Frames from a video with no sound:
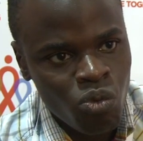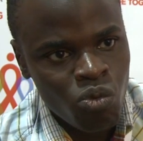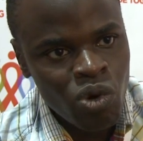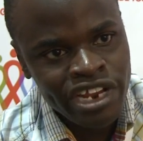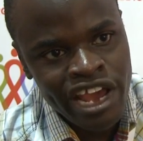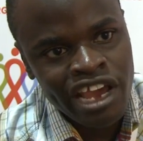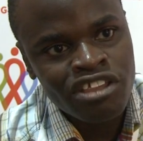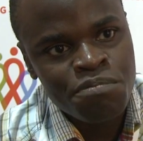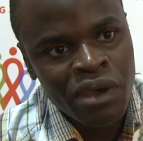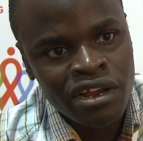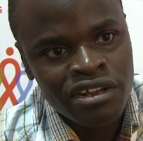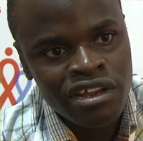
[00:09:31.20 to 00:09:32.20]
What I
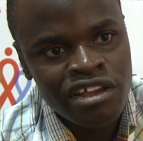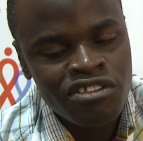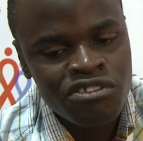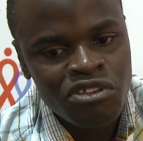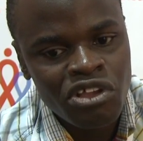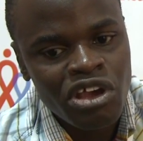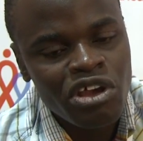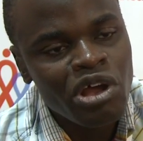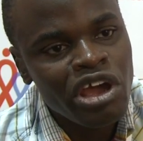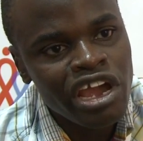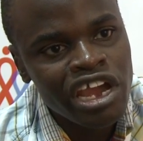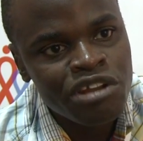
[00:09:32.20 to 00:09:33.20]
expect is,
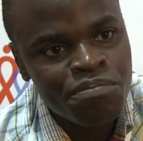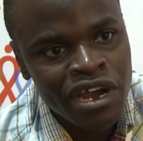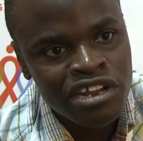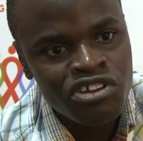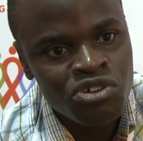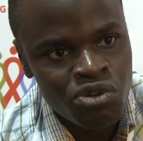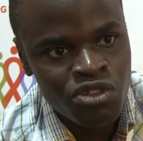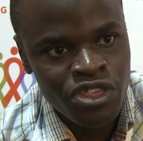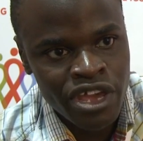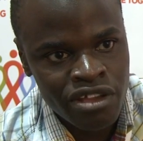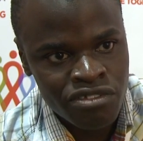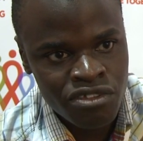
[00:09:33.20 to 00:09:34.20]
in part, two
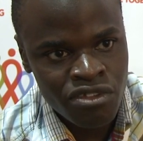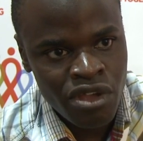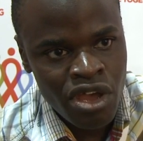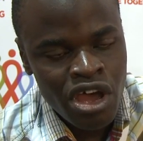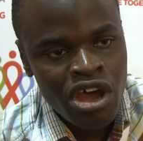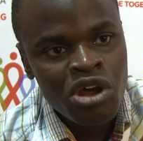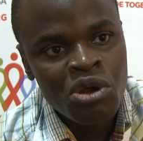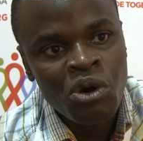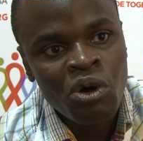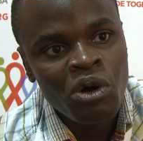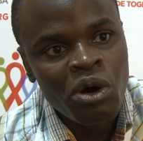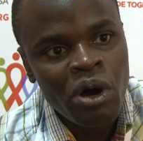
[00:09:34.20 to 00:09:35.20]
things.
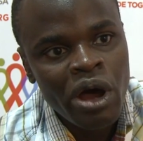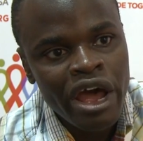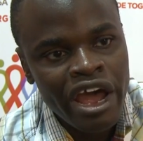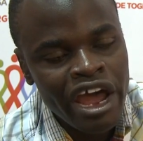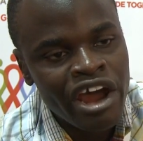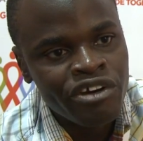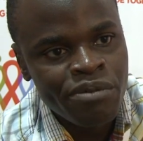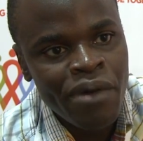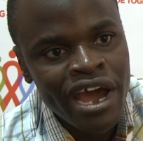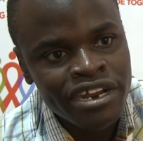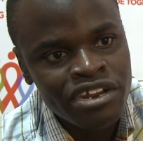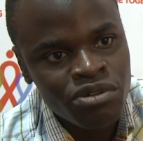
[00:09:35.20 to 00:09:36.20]
A
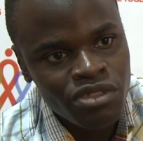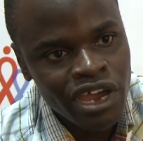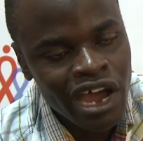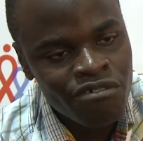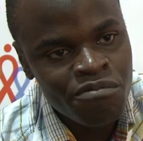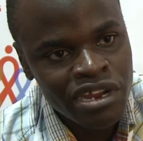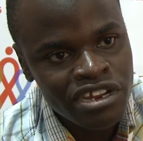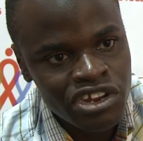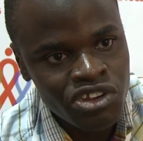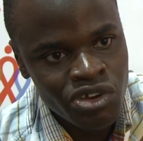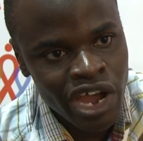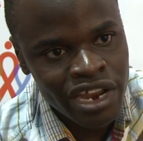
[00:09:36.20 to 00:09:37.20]
reminder to the government
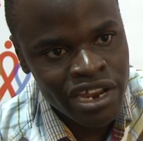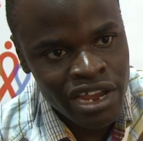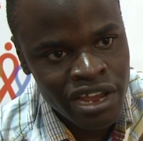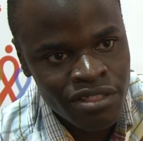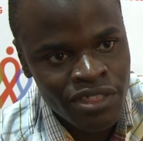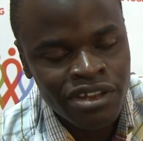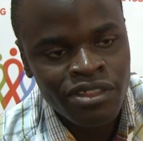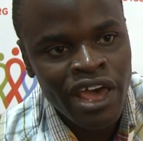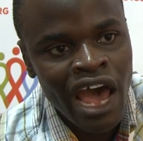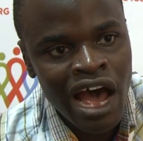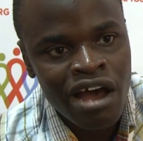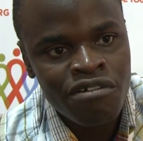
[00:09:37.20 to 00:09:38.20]
in Uganda that
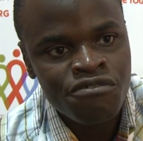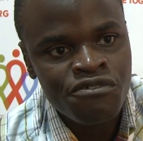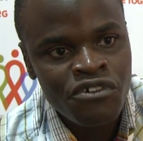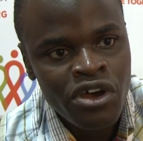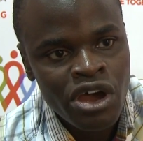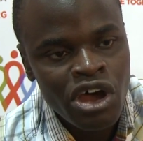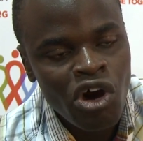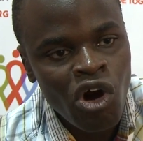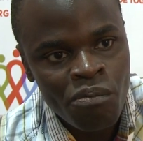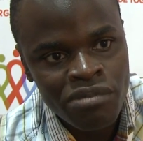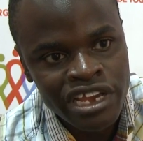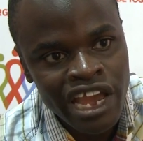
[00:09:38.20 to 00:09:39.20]
they have
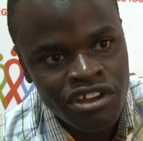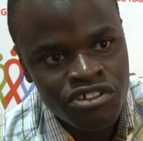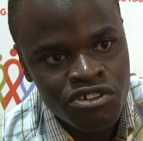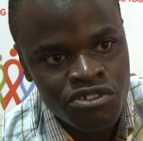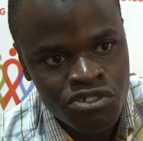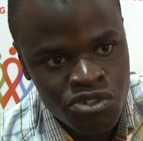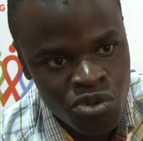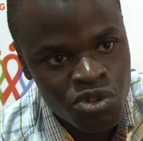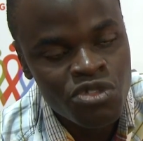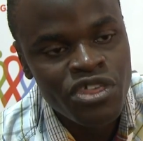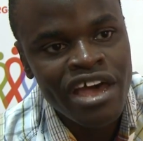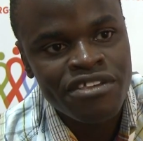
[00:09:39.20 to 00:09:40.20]
obligations
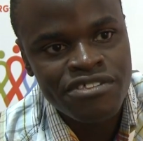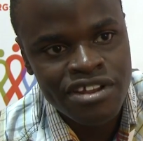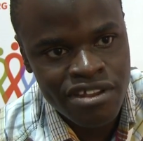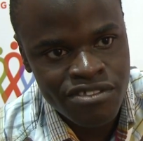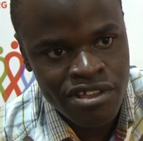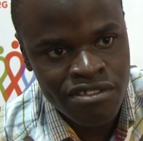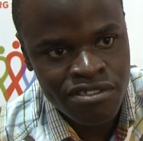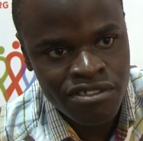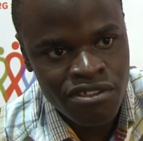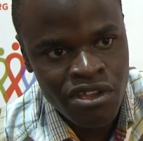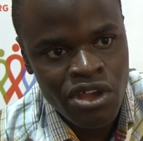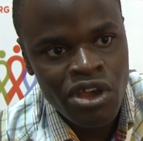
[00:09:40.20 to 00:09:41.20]
to their
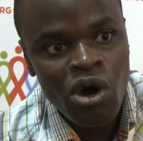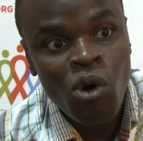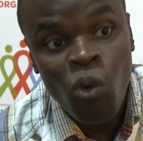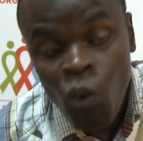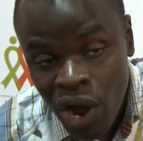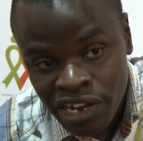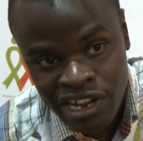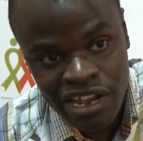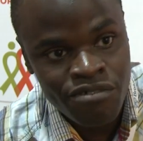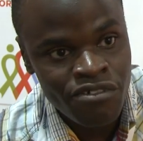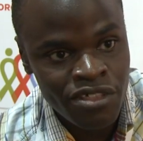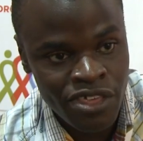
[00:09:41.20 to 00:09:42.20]
citizens,
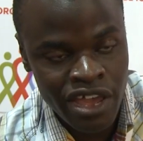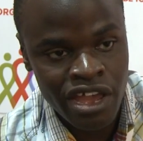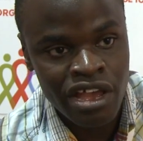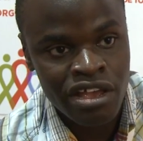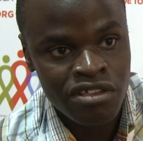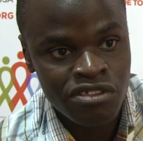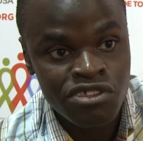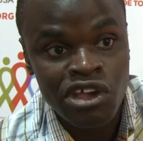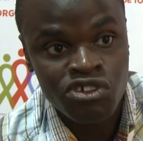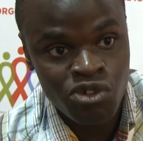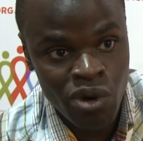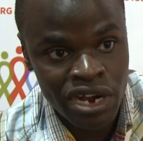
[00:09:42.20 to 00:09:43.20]
whatever their
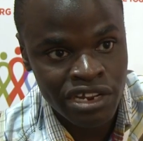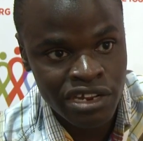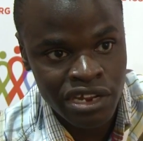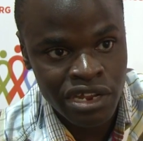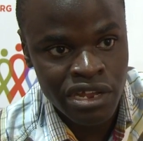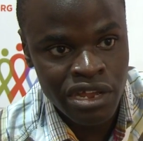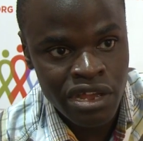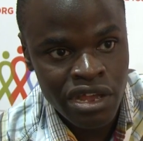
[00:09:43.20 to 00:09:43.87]
sexuality.